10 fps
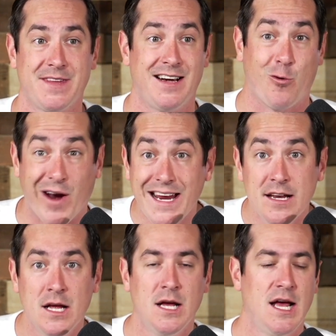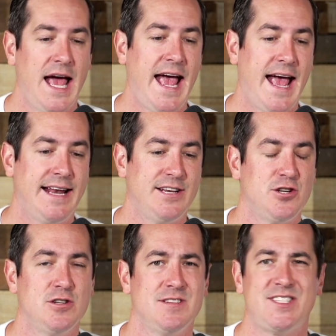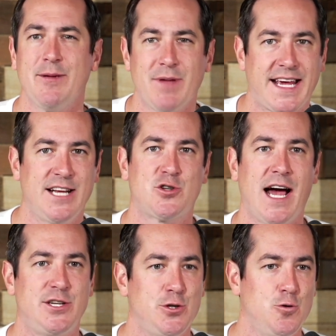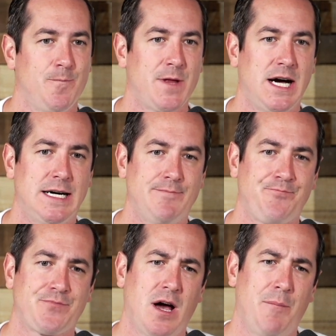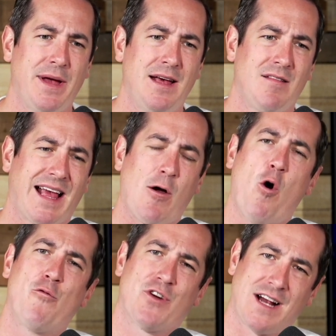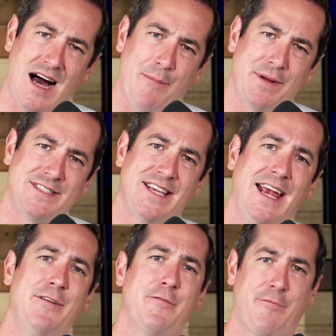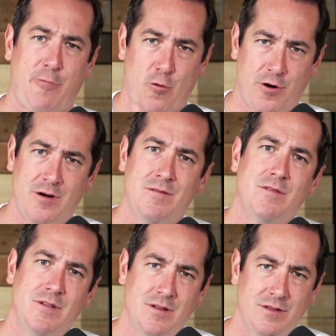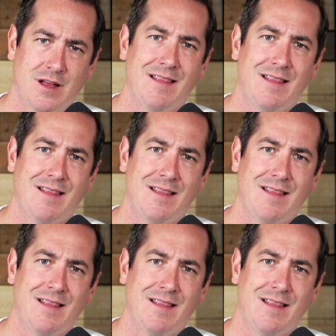great, and seemed like he tried to a bit like overcompensate for the